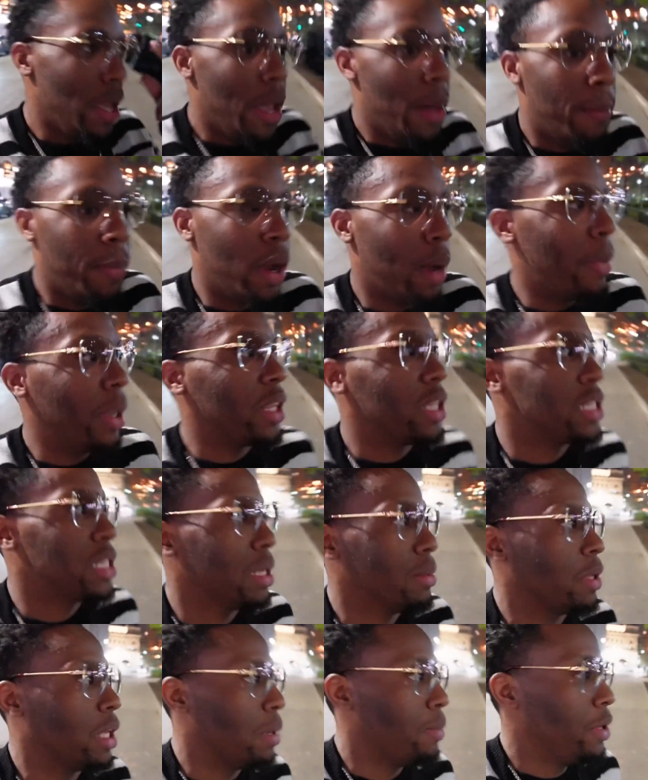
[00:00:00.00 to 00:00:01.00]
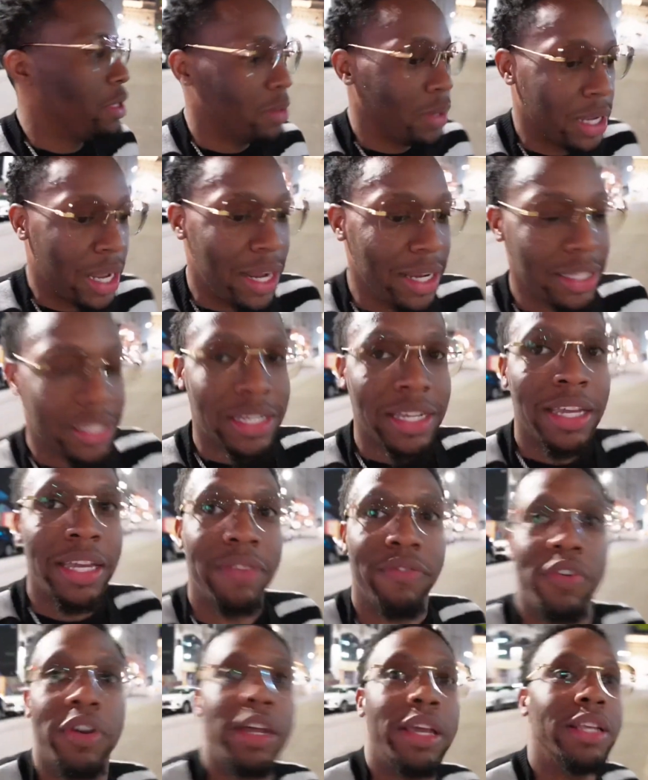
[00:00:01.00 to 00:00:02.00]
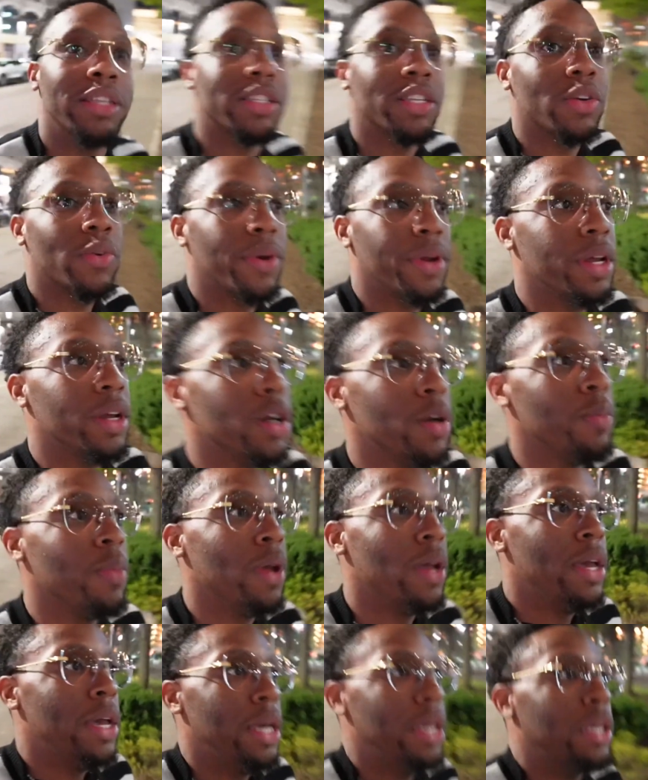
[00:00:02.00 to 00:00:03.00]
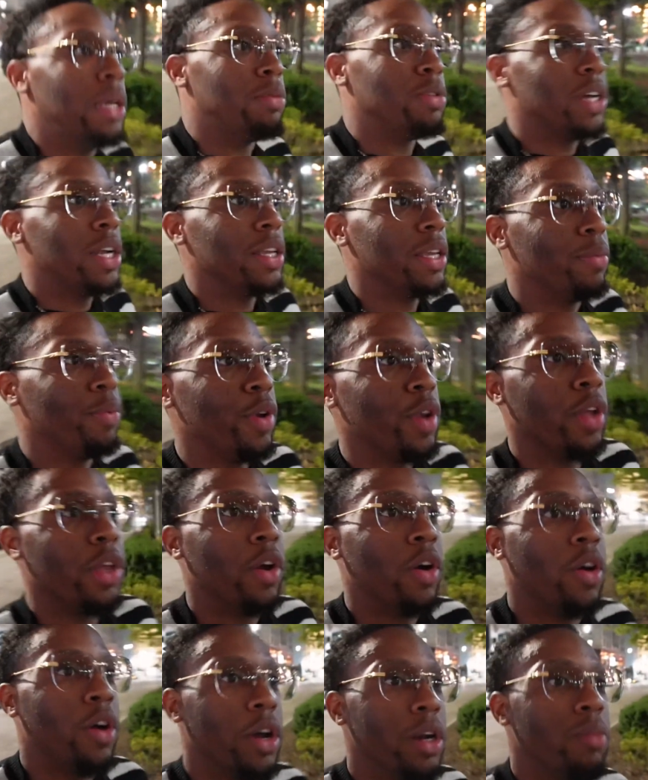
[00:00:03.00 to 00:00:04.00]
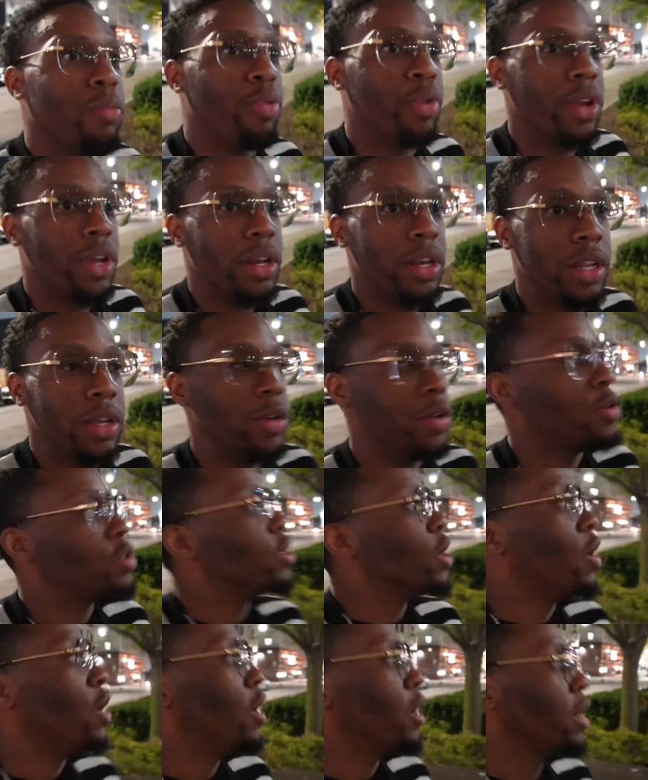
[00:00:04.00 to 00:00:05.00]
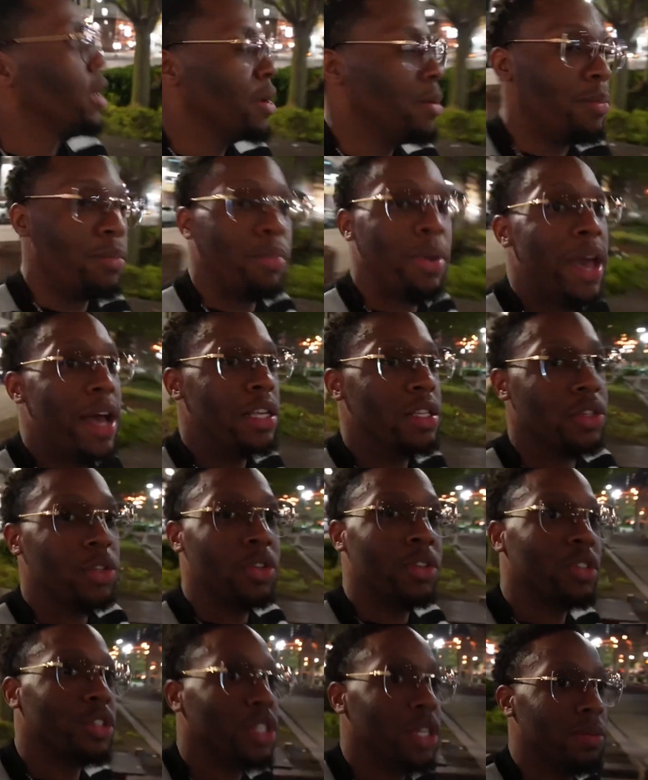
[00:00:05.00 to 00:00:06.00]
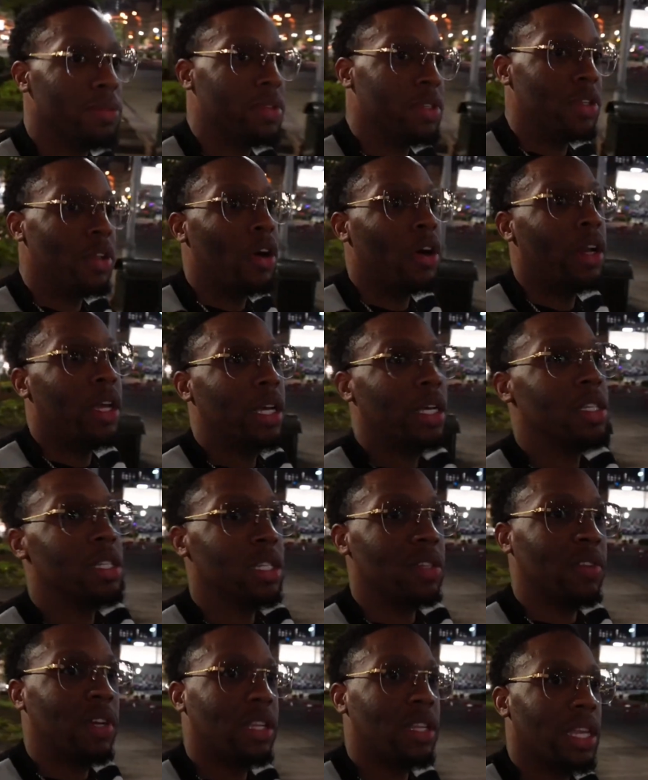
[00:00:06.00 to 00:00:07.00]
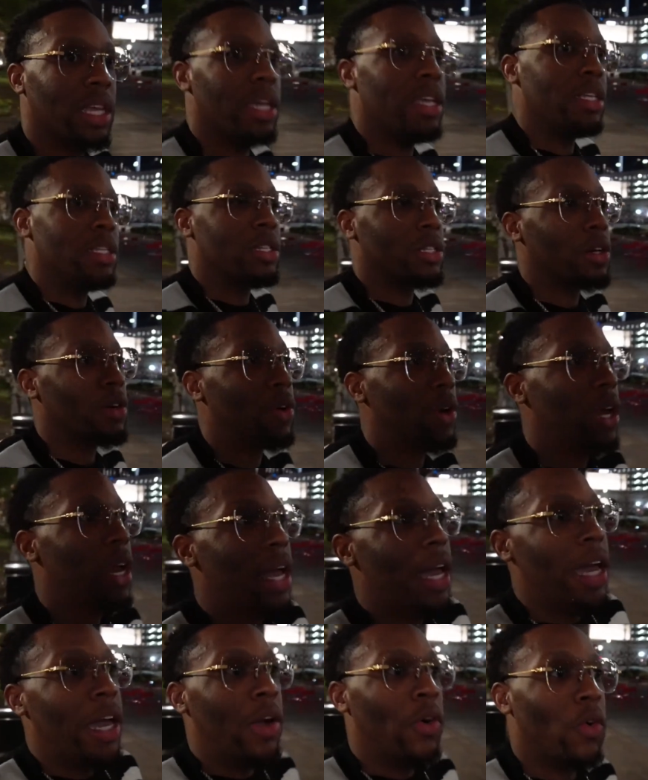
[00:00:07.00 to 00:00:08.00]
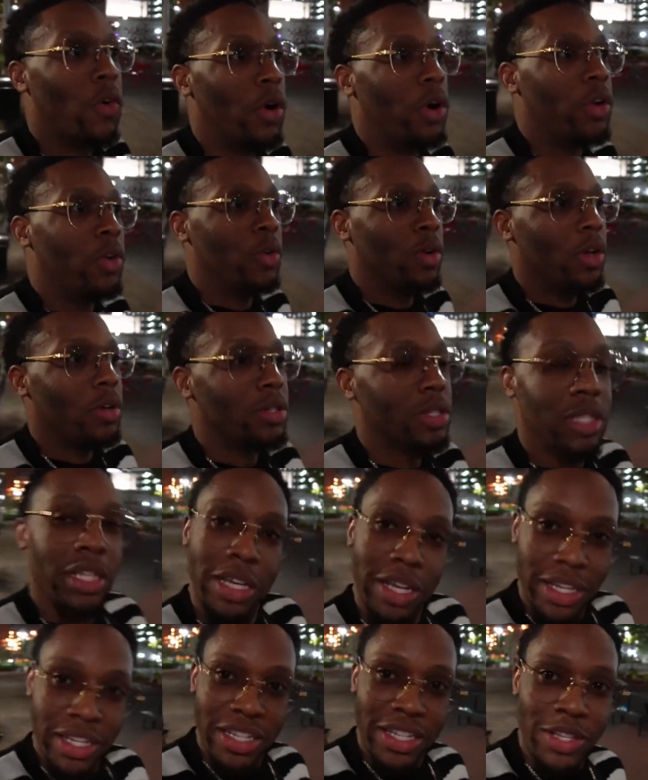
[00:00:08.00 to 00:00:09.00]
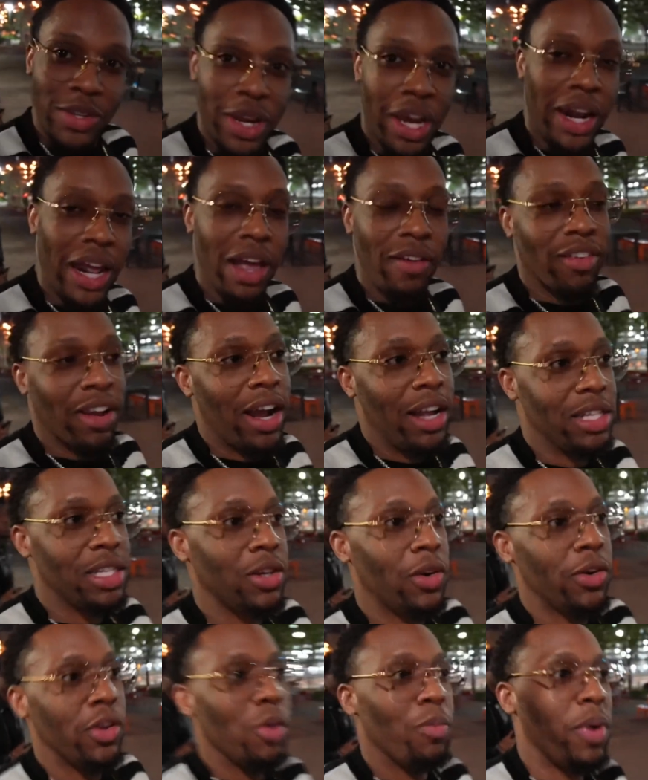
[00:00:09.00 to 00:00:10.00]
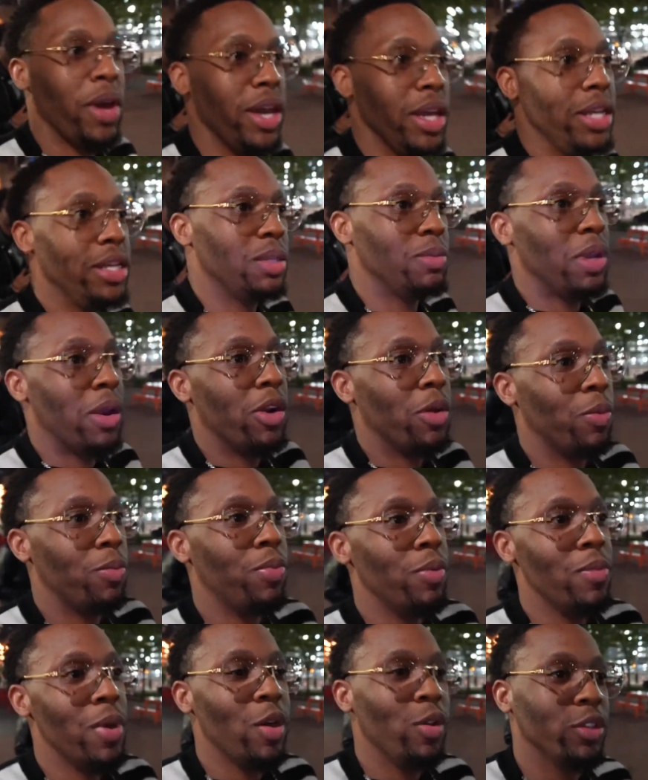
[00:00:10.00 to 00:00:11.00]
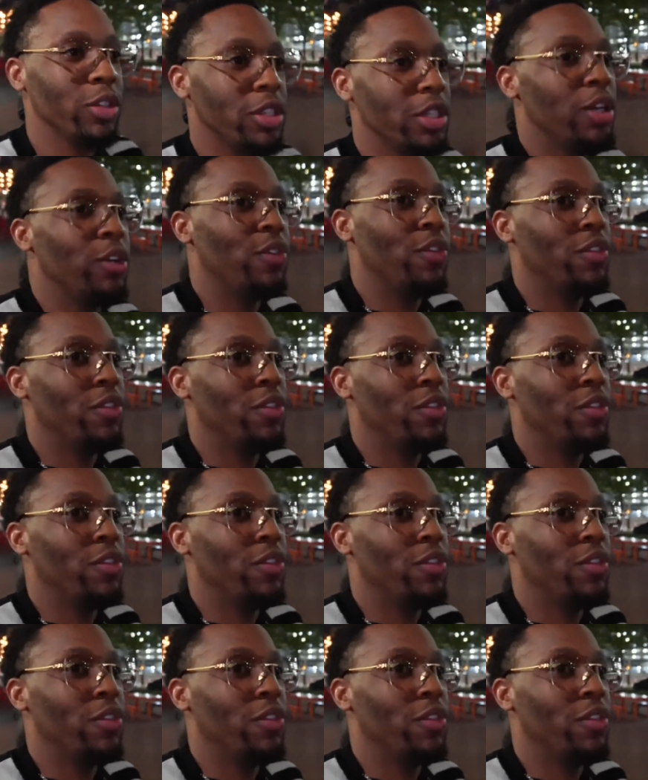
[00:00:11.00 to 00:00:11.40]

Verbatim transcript: But I'm about to give me some content for Instagram. I'm trying to get bringing all the brand deals and all the ambassadorships and all that good stuff like that. So in order to do those things, you gotta have content on your page to be able to promote yourself.